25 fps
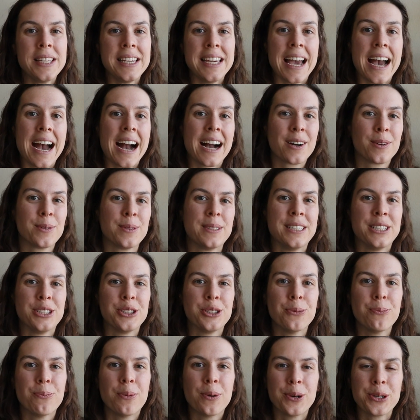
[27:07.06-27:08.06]
the
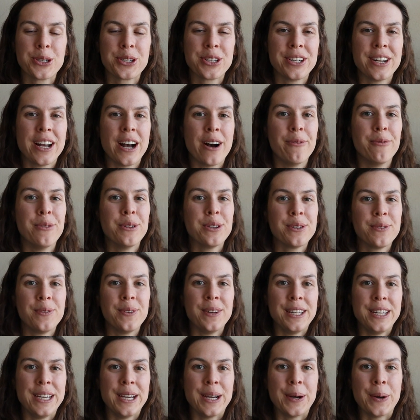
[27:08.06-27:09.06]
acquisition portion of this
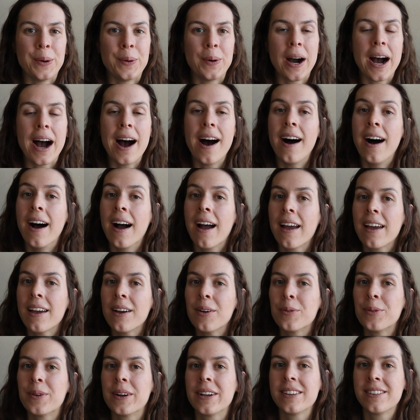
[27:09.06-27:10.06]
video,
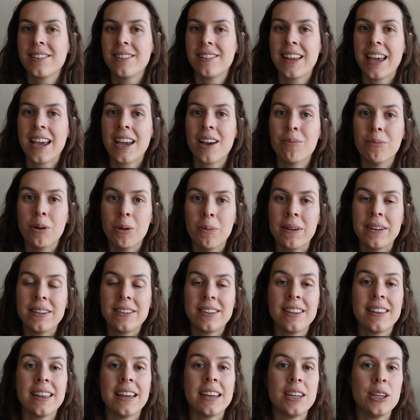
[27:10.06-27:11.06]
I want to take a moment
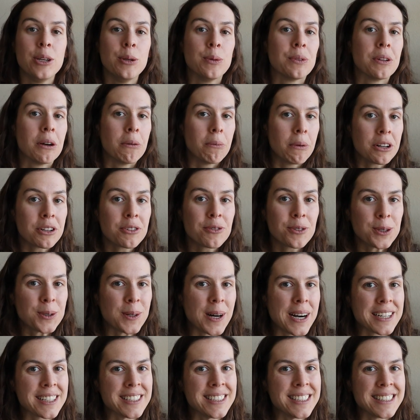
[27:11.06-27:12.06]
to thank you so much for
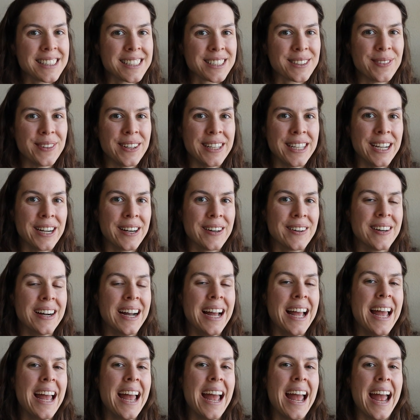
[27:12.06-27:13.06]
watching this video.
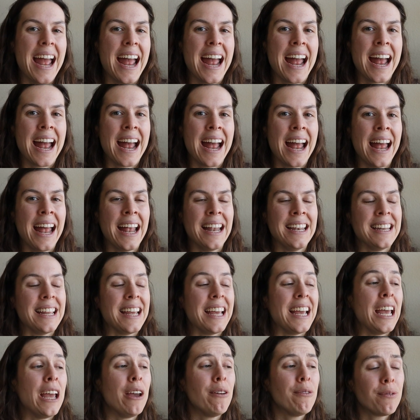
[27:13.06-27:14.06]
And
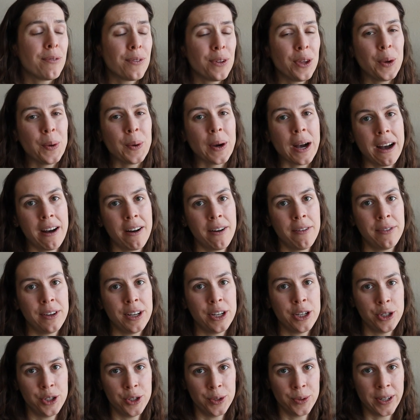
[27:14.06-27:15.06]
if you have
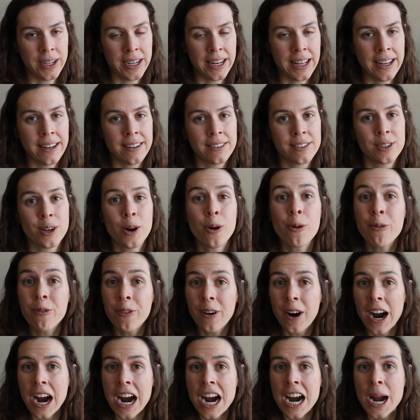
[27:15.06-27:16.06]
enjoyed it so
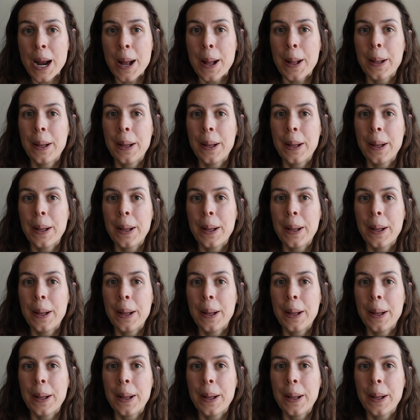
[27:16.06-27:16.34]
far,